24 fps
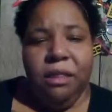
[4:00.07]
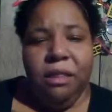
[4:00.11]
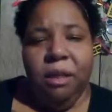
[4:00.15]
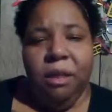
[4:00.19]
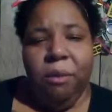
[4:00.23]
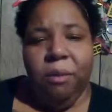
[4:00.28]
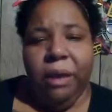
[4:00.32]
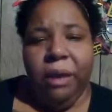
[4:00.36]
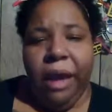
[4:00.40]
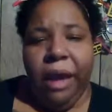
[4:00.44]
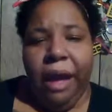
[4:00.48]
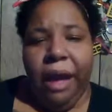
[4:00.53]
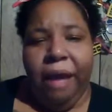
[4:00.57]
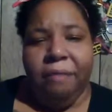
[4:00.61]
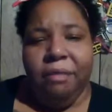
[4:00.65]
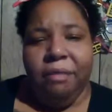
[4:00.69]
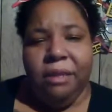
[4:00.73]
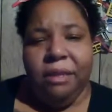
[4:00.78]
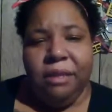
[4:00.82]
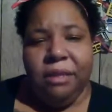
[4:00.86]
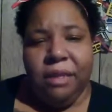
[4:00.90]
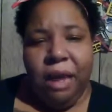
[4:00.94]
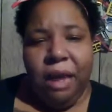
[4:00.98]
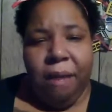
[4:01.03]
that we
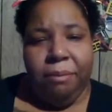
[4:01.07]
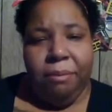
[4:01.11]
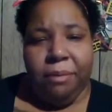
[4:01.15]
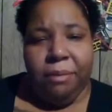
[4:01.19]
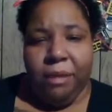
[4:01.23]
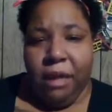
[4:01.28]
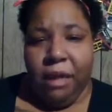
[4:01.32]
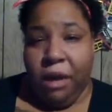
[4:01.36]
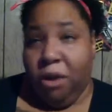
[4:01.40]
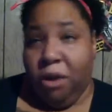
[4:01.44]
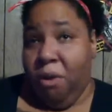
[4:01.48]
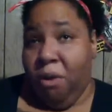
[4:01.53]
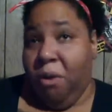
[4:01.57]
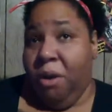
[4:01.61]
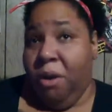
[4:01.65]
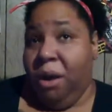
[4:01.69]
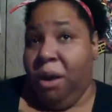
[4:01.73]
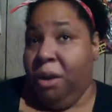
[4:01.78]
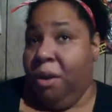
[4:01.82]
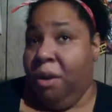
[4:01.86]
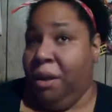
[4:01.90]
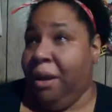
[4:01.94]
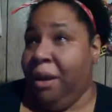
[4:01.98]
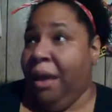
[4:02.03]
have this type of thing
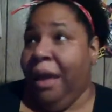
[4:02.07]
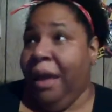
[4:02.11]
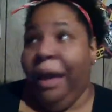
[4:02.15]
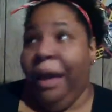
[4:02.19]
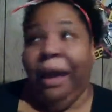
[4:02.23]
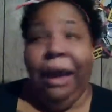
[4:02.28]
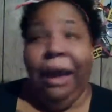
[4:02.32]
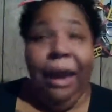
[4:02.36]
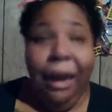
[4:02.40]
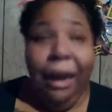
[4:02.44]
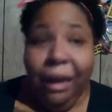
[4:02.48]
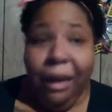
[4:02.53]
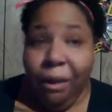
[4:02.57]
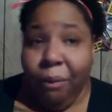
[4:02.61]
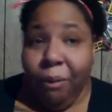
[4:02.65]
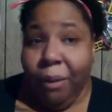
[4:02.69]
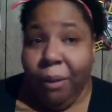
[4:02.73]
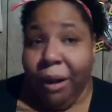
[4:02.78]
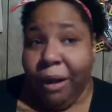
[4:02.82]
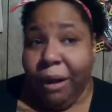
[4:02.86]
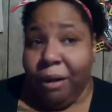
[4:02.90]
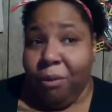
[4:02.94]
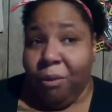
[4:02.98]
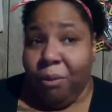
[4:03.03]
going on
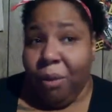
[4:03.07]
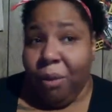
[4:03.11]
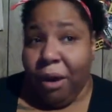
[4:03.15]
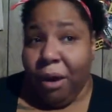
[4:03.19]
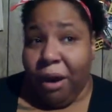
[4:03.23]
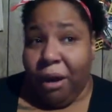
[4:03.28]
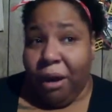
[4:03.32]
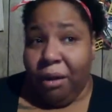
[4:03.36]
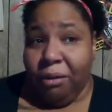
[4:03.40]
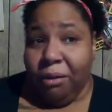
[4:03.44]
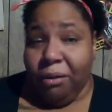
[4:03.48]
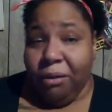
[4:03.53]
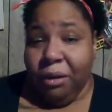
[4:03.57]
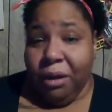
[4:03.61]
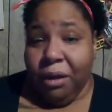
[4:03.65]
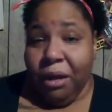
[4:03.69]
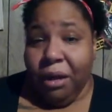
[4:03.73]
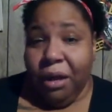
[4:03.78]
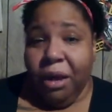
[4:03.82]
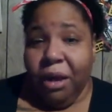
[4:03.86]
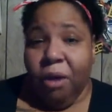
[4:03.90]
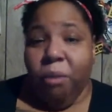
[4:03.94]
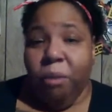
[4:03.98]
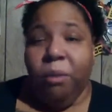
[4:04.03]
anywhere in the world.
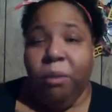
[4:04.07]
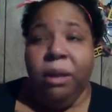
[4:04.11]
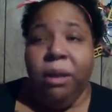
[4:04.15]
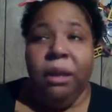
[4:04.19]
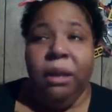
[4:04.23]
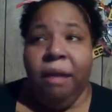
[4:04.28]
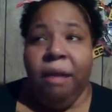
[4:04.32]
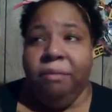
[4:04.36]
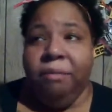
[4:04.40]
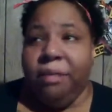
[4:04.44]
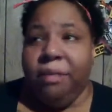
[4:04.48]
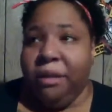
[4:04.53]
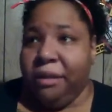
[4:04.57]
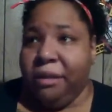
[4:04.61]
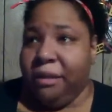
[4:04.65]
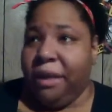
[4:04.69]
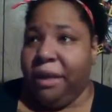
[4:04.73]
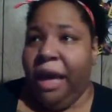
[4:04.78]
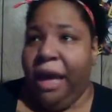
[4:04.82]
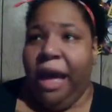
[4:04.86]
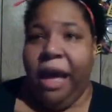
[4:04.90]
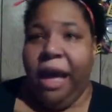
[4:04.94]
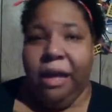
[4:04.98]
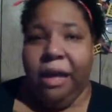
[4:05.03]
We love these
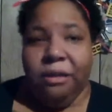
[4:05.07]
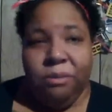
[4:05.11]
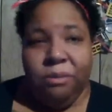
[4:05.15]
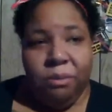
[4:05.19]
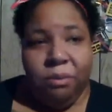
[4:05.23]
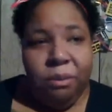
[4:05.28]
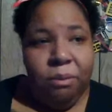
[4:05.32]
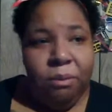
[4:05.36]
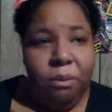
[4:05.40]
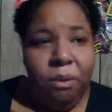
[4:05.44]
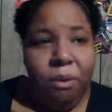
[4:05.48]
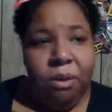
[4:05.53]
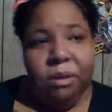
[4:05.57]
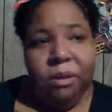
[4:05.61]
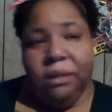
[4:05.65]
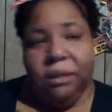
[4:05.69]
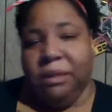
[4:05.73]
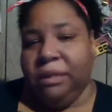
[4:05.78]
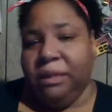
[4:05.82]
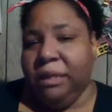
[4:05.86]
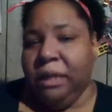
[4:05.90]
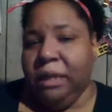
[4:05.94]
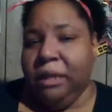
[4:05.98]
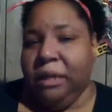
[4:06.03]
guys. We want
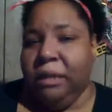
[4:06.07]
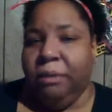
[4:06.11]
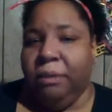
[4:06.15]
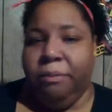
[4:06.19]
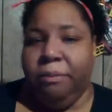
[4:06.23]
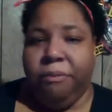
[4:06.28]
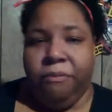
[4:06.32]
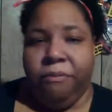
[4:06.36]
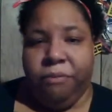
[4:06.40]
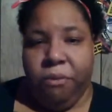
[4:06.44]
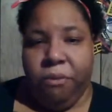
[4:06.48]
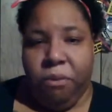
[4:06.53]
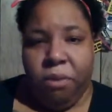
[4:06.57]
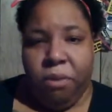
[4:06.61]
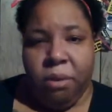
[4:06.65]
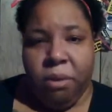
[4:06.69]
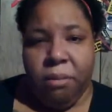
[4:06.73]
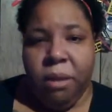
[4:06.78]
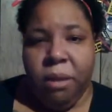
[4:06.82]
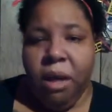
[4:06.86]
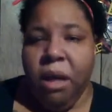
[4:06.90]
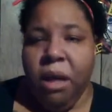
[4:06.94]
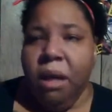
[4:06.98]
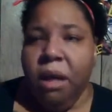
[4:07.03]
to see them
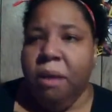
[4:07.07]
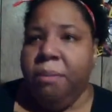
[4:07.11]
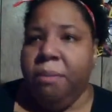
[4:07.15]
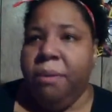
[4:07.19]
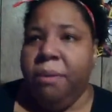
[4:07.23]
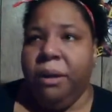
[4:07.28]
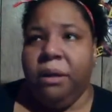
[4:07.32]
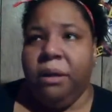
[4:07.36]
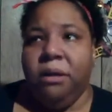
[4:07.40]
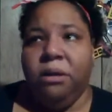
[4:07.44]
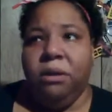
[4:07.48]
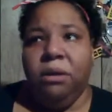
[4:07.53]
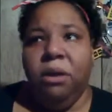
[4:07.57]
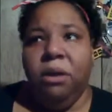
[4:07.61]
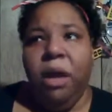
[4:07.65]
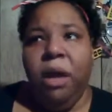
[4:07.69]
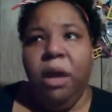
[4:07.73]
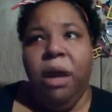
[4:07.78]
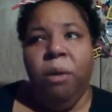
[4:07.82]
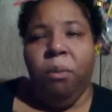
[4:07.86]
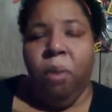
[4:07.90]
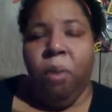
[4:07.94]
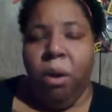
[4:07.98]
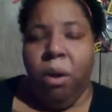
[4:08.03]
perform. But
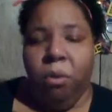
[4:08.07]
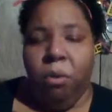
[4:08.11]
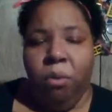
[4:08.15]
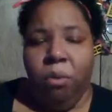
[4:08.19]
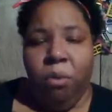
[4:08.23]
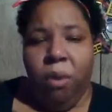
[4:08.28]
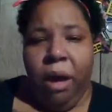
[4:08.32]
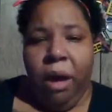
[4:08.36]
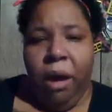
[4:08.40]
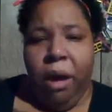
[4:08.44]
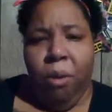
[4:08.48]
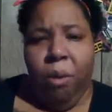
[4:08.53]
at what